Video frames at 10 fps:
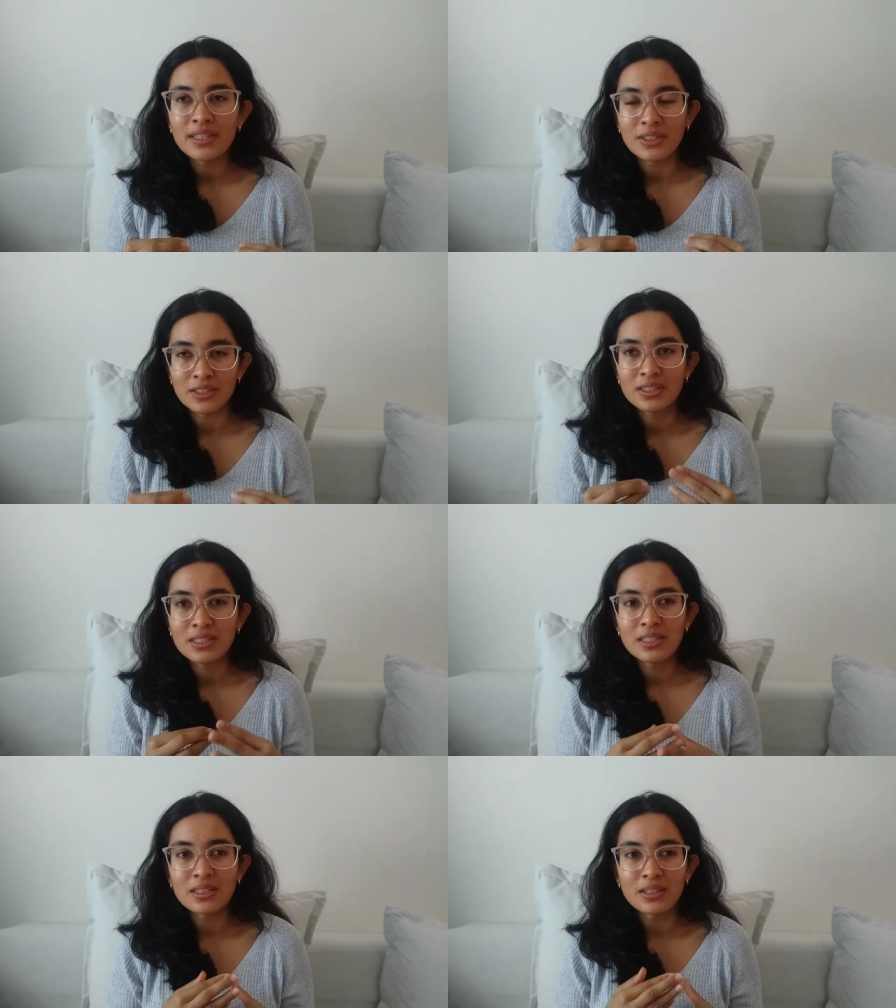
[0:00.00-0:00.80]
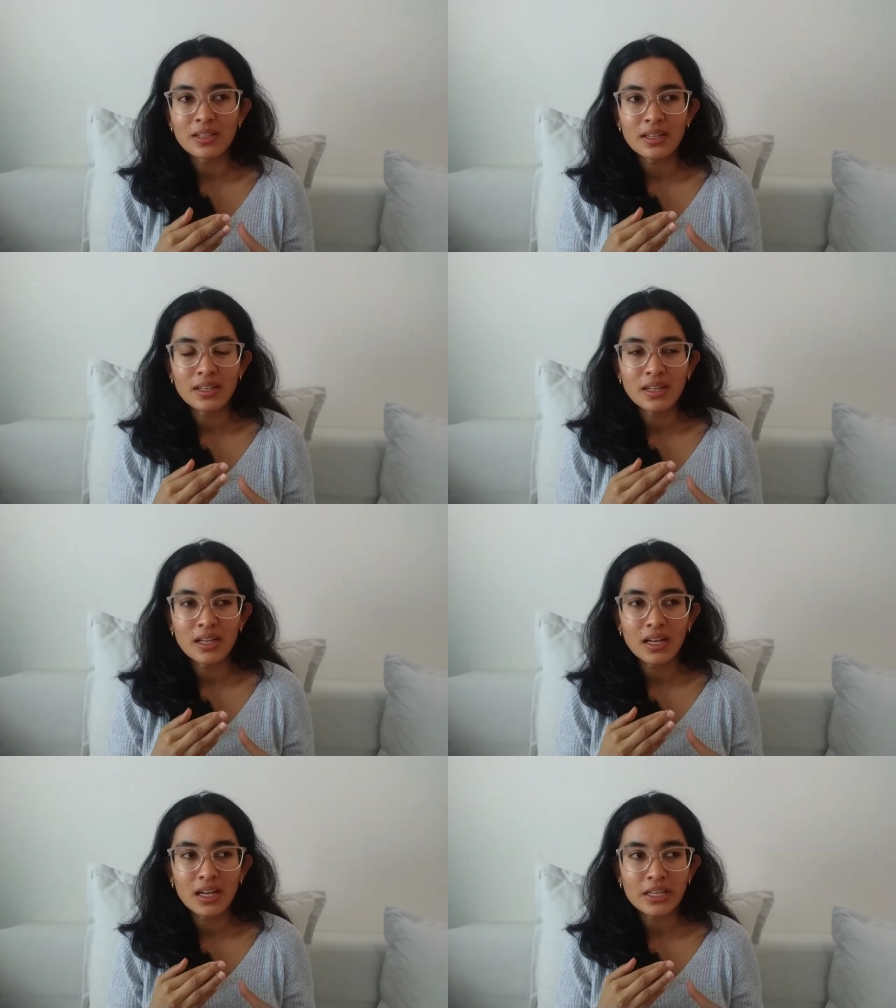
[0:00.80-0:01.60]
There is still
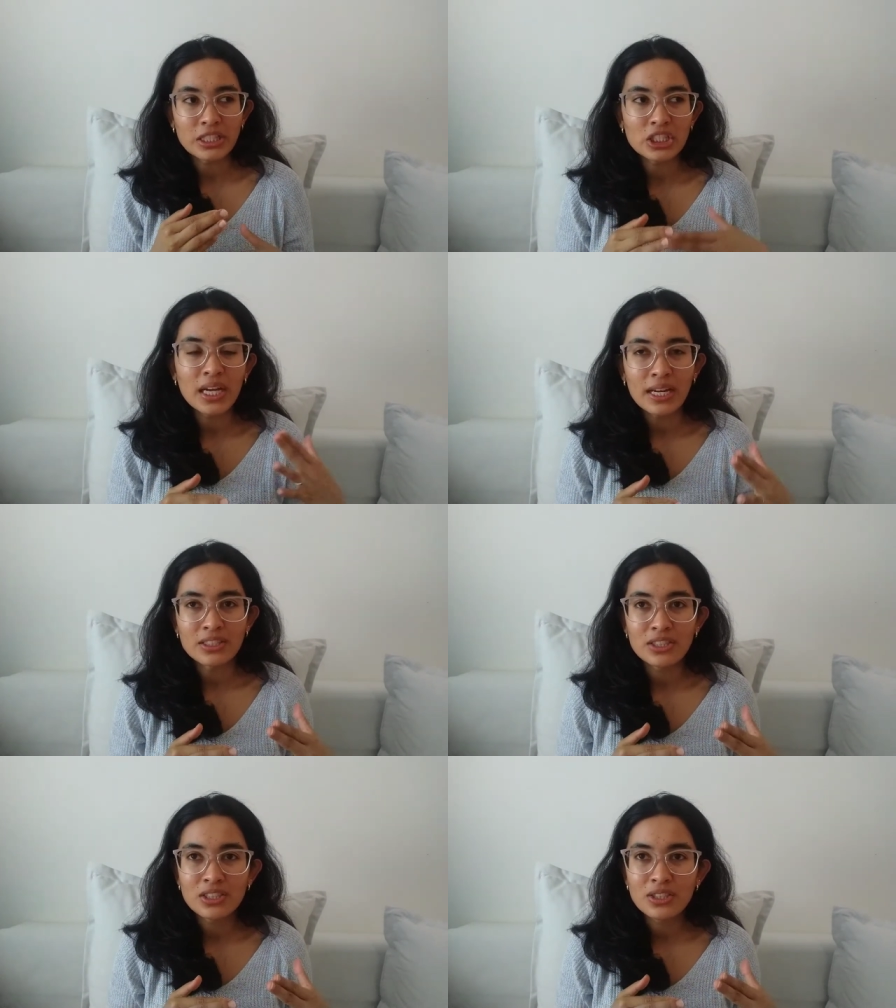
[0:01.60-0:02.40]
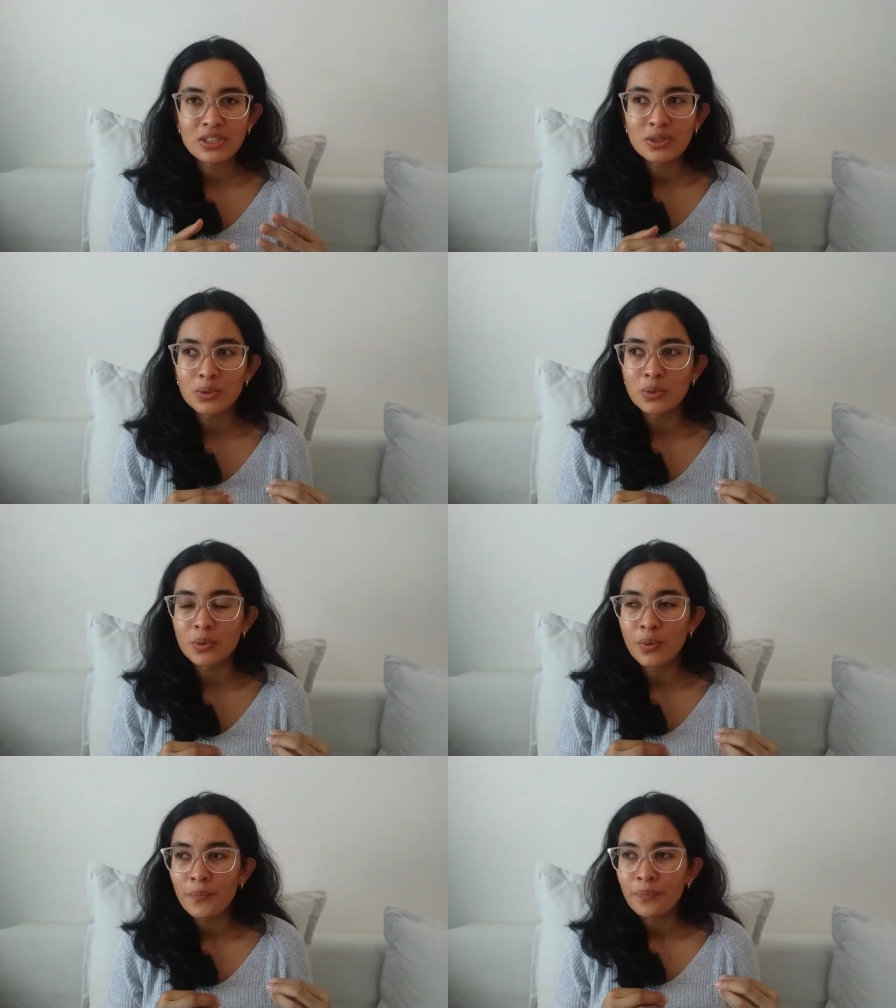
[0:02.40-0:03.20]
a chance to